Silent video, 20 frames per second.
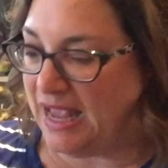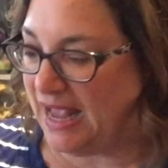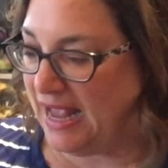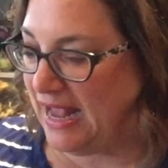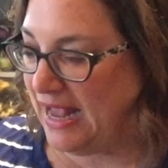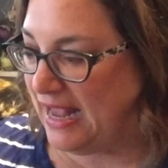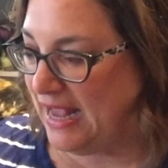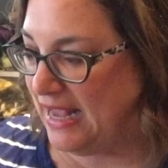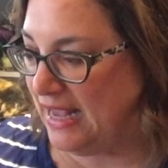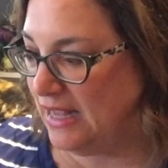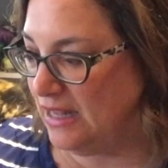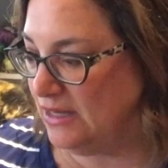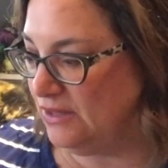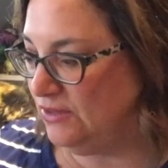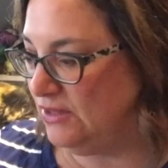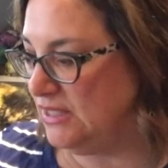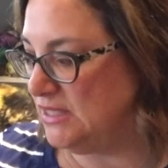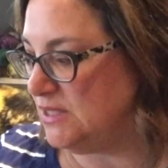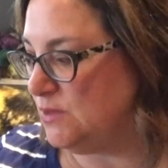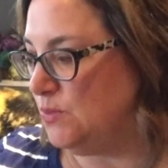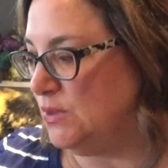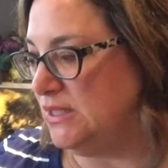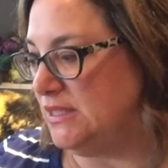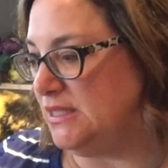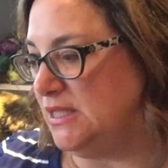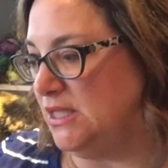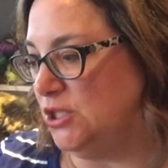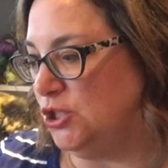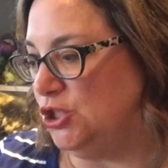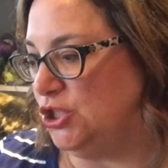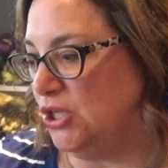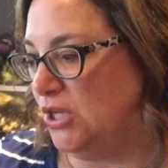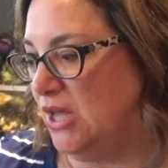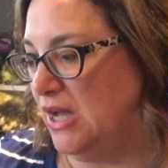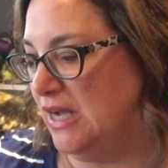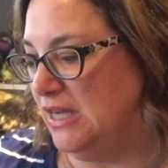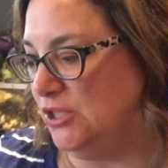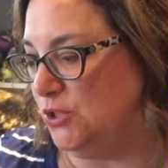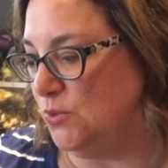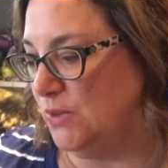And this was their
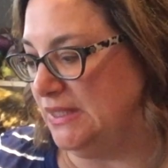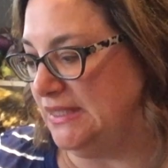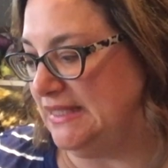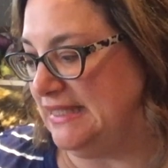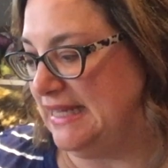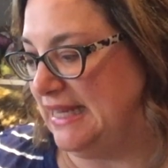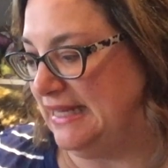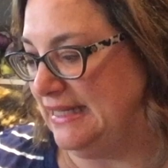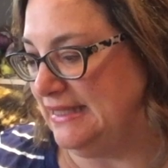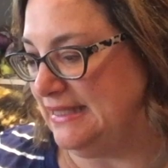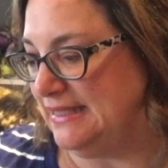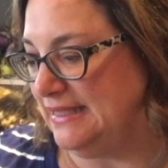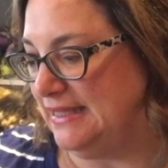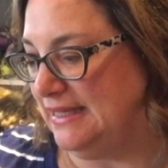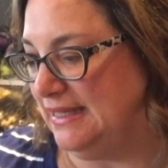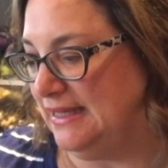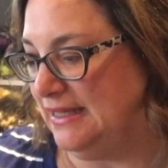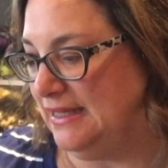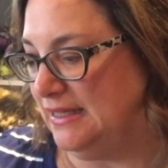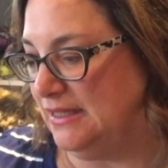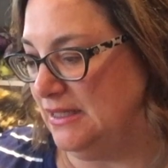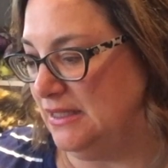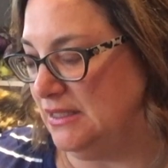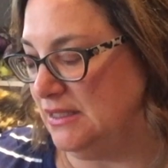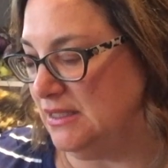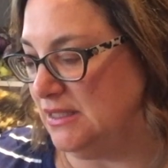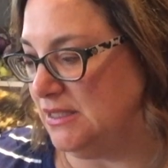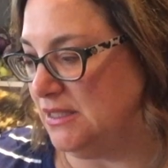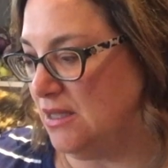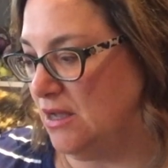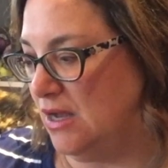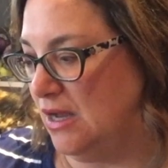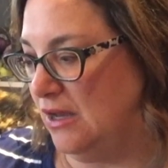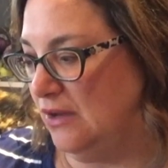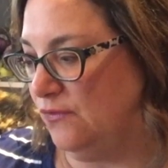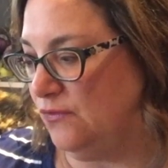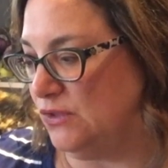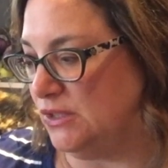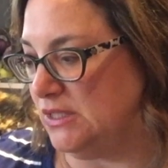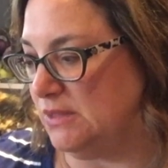July 2018
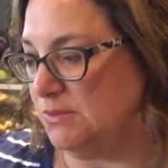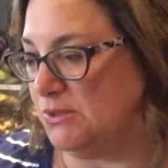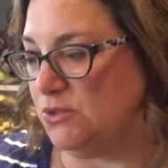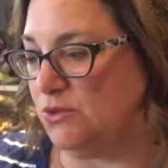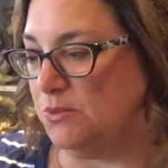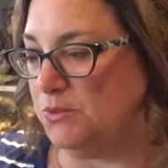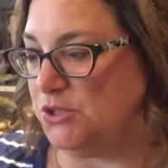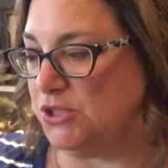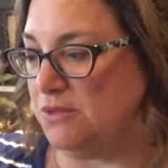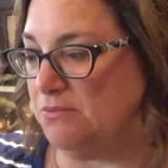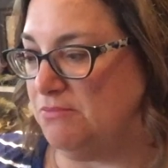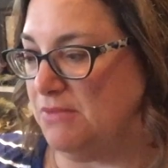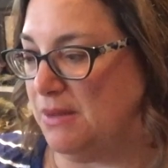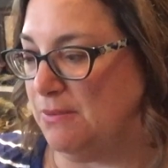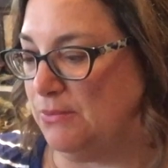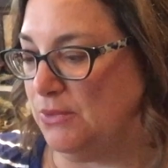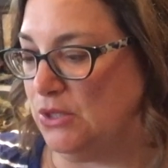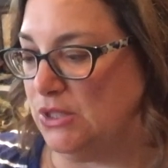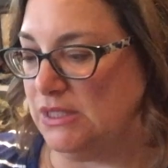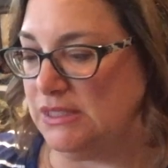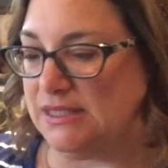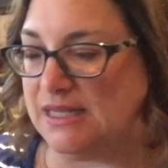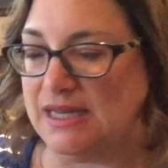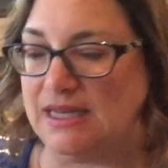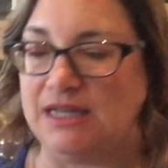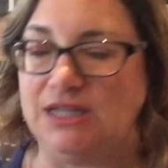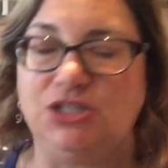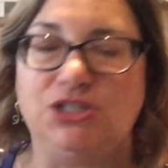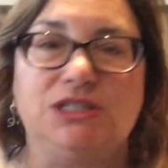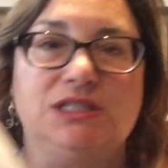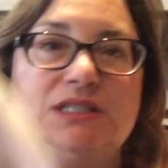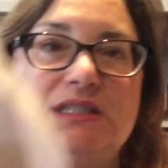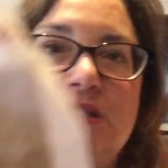design for subscription members, and I just